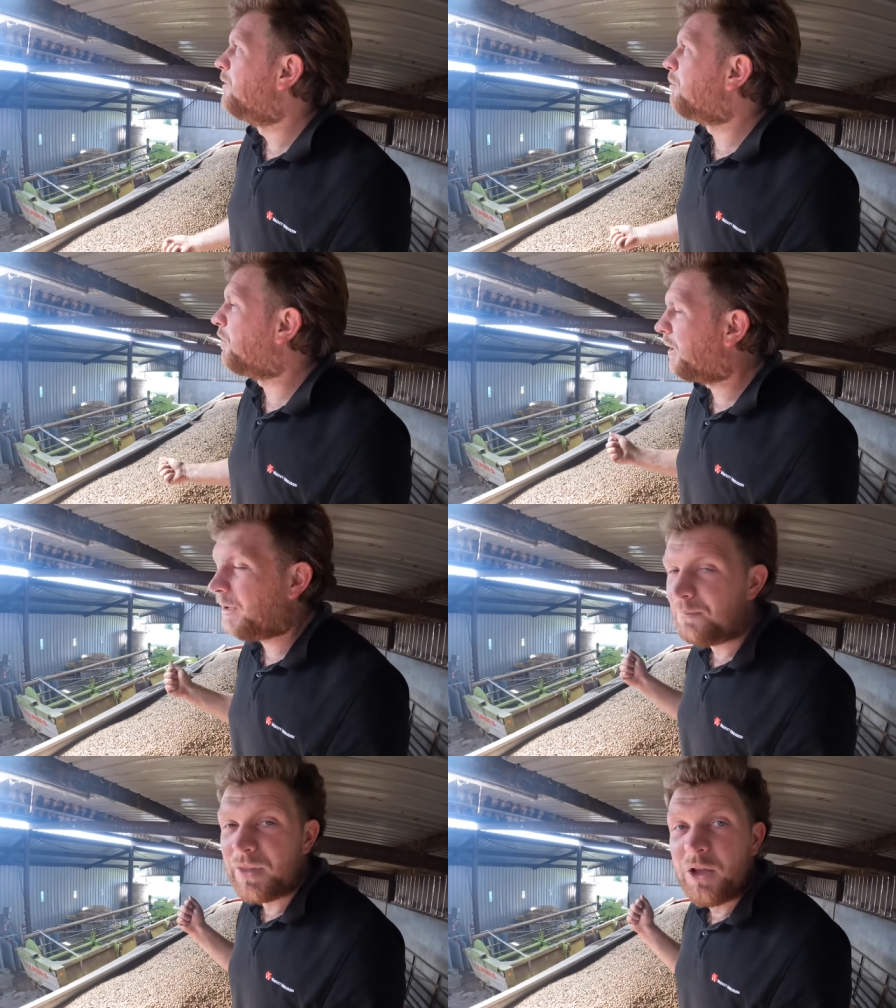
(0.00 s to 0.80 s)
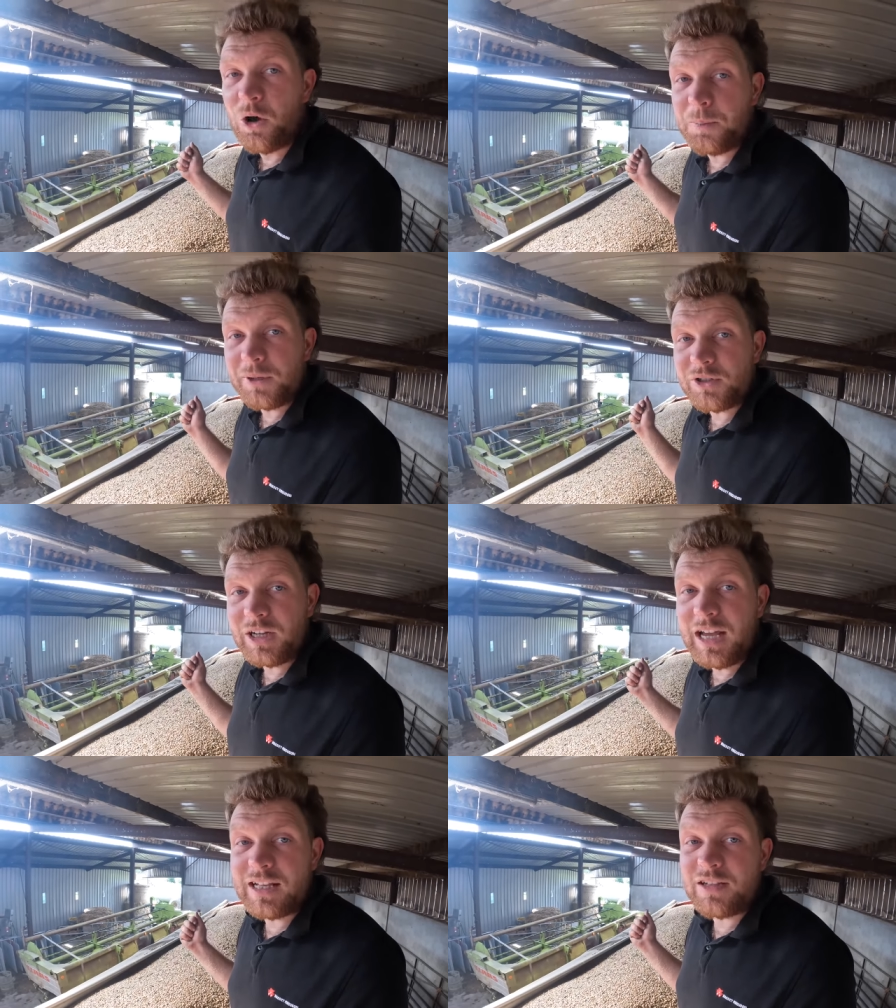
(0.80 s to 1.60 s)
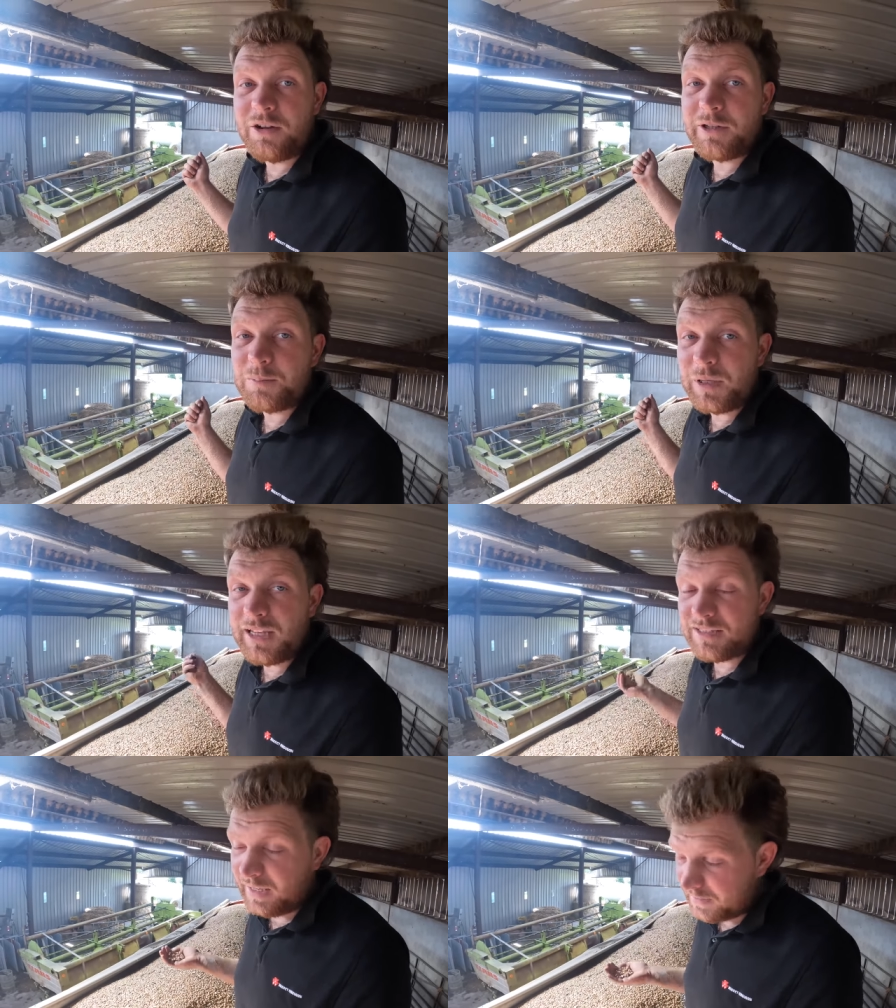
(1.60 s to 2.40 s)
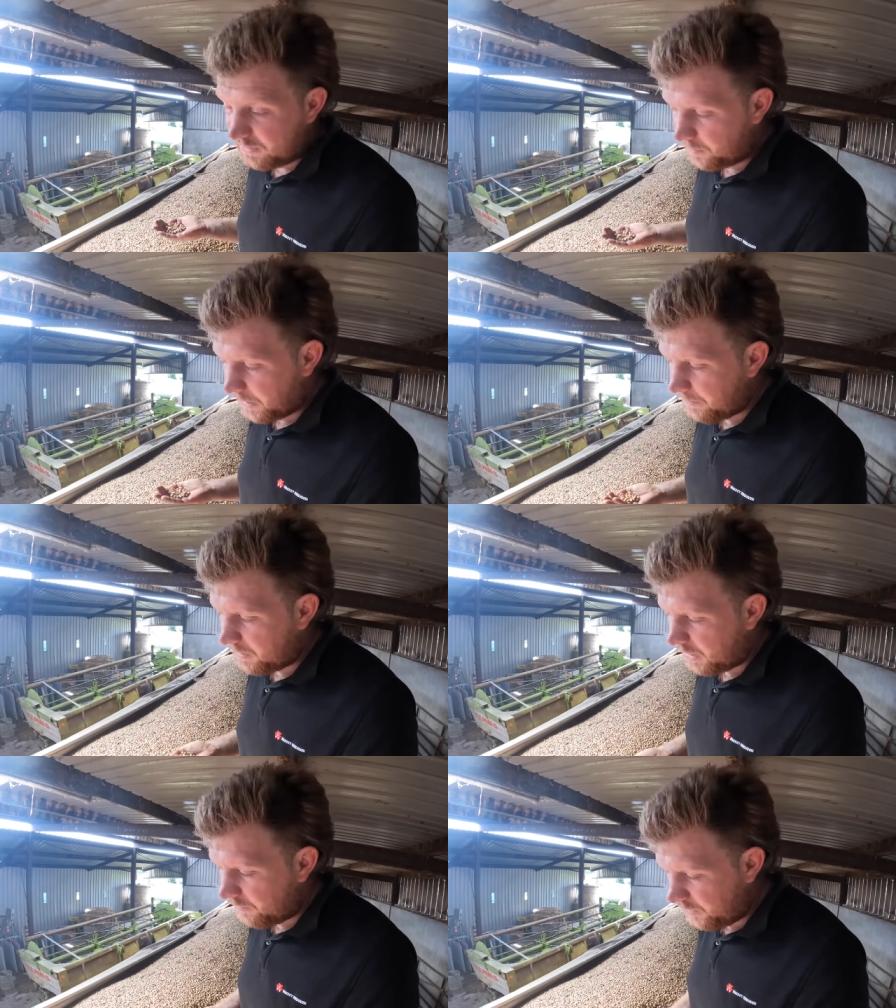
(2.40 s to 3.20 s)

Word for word: But um, hope you enjoyed it. As always, please like and subscribe to the channel.